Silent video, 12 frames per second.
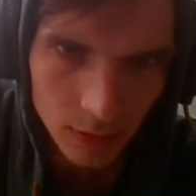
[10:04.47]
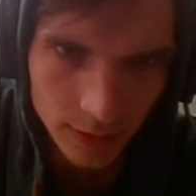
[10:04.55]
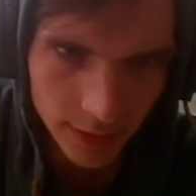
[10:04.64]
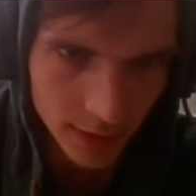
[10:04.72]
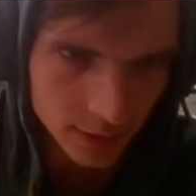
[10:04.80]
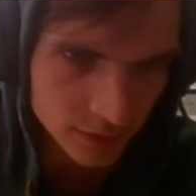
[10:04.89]

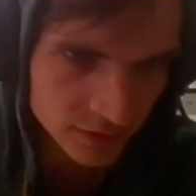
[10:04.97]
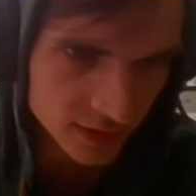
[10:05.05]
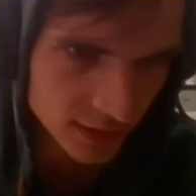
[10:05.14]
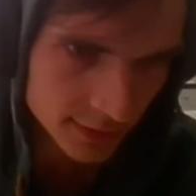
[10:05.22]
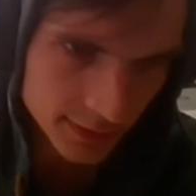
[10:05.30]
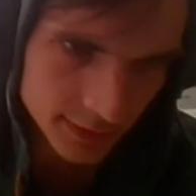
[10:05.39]
kind of
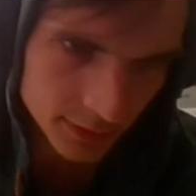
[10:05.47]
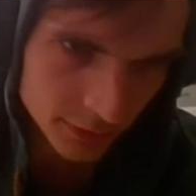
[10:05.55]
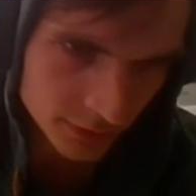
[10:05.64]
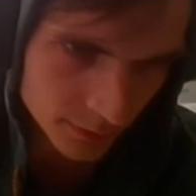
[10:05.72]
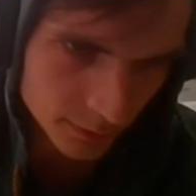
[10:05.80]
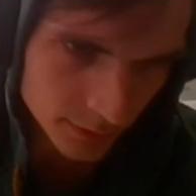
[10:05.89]
cyclic or
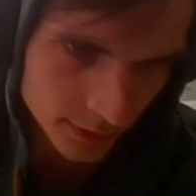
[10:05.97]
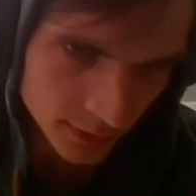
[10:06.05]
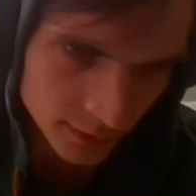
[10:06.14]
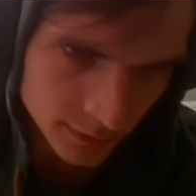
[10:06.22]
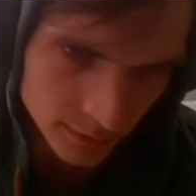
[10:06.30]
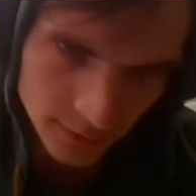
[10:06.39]

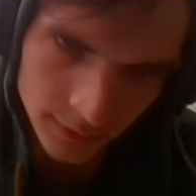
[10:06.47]
something.